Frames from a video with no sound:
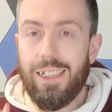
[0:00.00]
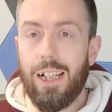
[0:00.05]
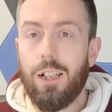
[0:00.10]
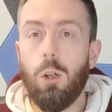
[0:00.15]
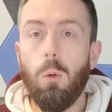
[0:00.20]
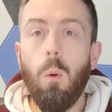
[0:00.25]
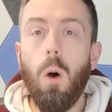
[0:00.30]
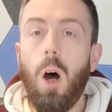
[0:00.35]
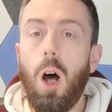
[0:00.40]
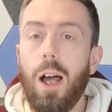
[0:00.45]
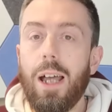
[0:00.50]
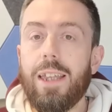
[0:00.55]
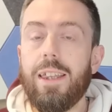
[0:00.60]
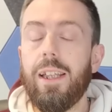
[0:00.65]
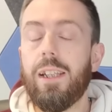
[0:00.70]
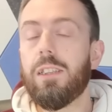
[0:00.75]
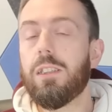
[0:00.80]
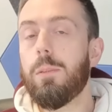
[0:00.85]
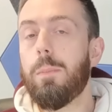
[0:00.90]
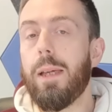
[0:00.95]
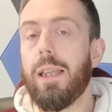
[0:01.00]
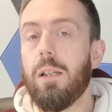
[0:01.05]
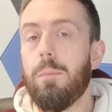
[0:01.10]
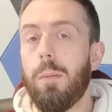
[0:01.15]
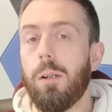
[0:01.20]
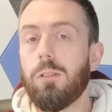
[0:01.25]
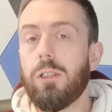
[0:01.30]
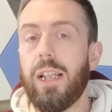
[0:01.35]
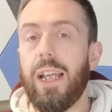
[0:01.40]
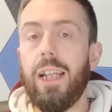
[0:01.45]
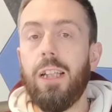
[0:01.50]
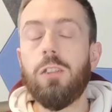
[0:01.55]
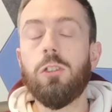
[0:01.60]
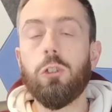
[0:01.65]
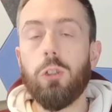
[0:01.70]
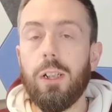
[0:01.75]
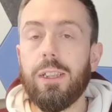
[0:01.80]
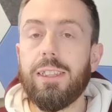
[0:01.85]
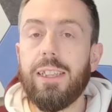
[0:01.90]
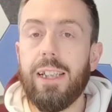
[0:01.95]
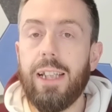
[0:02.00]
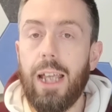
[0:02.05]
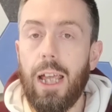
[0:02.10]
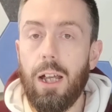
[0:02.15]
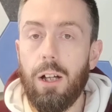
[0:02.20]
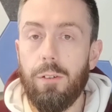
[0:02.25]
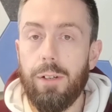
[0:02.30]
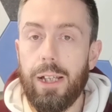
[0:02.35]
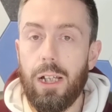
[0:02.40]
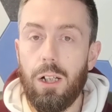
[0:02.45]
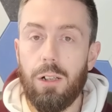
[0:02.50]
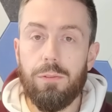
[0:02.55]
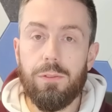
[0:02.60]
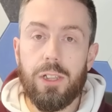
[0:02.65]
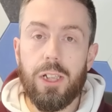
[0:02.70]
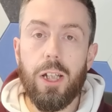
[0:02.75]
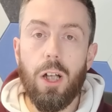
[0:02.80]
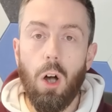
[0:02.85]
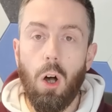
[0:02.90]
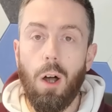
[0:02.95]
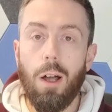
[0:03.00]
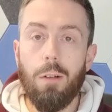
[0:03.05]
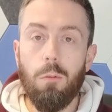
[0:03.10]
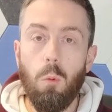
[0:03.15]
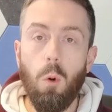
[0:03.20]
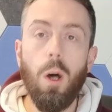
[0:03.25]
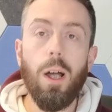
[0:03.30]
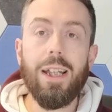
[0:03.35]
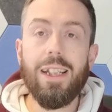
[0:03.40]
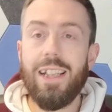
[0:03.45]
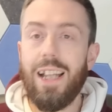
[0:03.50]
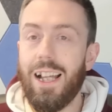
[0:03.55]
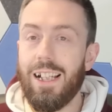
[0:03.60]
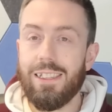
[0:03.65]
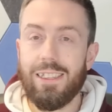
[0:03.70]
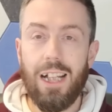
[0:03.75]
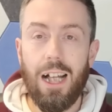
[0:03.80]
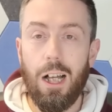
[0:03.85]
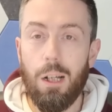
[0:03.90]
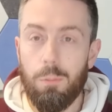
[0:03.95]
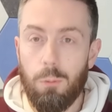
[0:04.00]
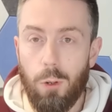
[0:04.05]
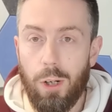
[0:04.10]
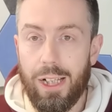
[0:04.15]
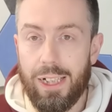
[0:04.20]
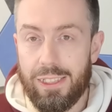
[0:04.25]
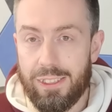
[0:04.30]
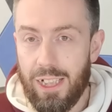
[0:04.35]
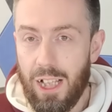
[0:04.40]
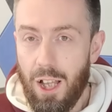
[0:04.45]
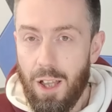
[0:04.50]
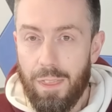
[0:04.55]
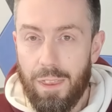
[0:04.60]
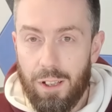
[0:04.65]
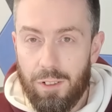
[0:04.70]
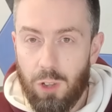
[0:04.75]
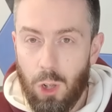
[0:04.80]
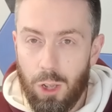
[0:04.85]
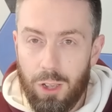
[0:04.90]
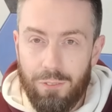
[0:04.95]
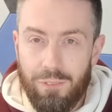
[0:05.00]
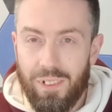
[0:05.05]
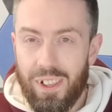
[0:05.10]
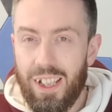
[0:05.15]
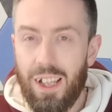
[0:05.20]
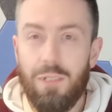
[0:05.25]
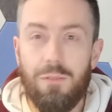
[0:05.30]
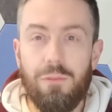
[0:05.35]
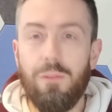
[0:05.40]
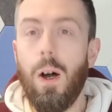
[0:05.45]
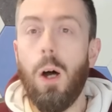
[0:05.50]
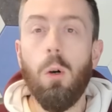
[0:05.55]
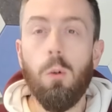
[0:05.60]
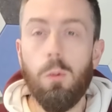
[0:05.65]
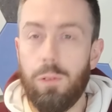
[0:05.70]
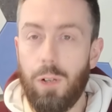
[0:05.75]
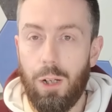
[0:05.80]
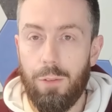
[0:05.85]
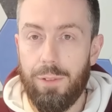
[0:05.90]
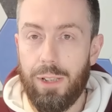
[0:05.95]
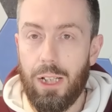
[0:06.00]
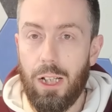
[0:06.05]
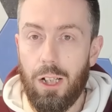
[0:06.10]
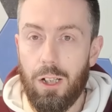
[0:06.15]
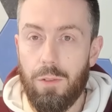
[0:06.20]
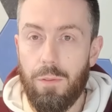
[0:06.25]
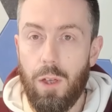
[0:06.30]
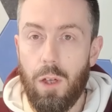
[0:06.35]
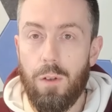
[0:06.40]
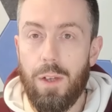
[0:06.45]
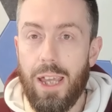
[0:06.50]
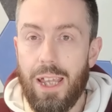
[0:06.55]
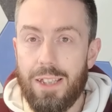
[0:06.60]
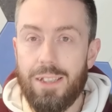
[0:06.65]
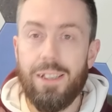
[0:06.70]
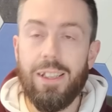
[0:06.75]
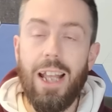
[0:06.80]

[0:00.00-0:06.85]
tackle what I think to be the most interesting area of DIY NAS upgrades that have kind of evolved over the last few years,